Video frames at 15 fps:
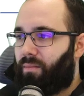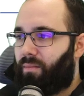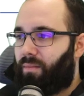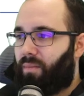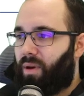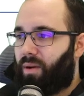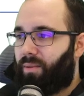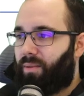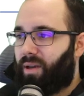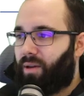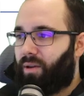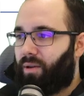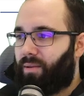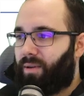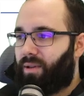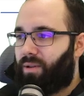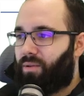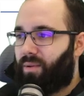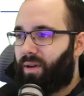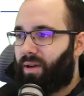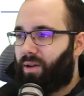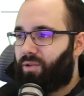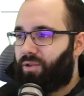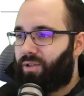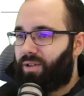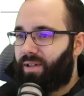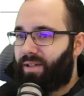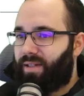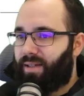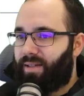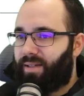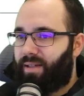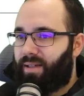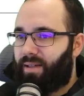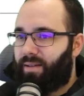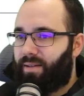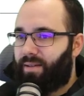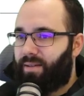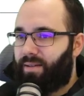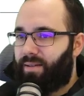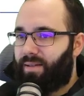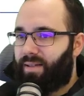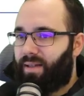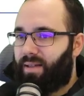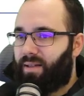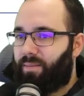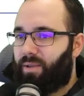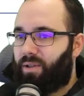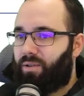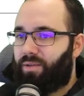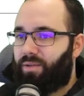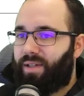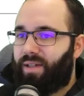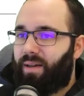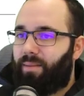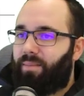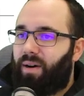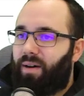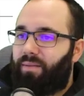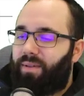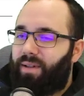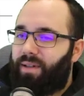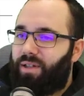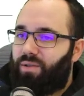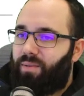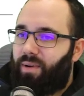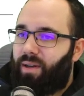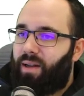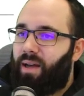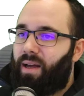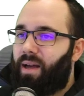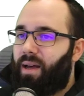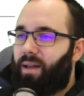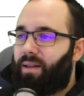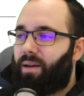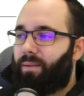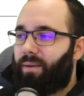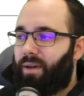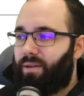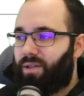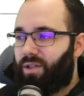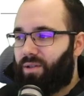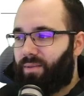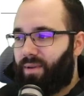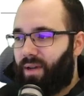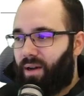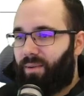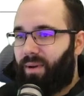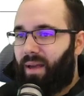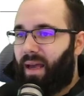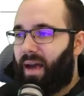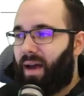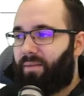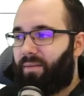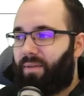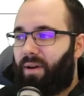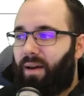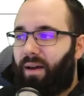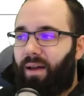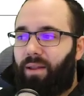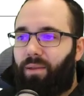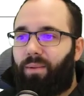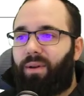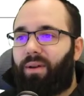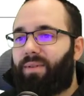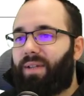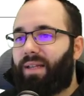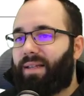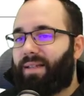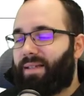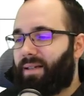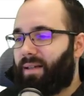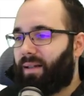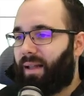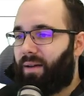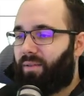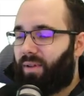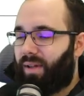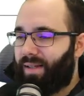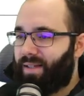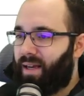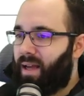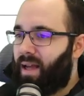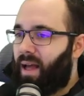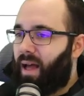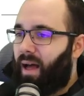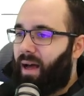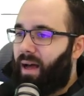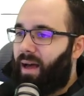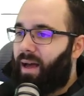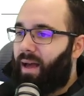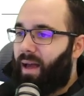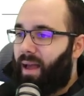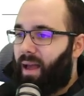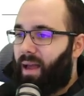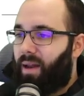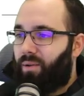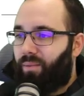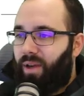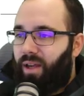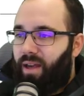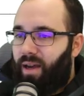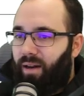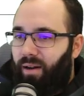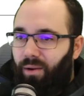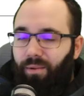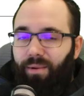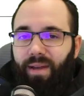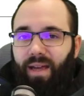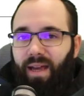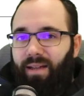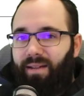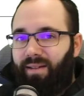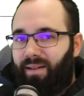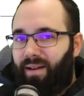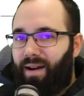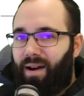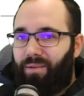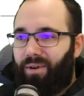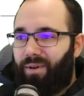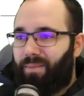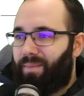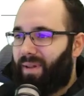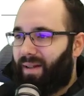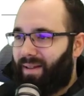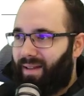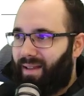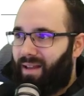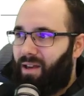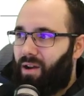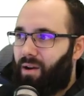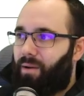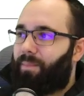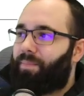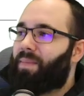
Wow, we can go at three hundred sixty centimeters above this one. There we go. So now we have uh, three of these levels, uh, and we can create our building here.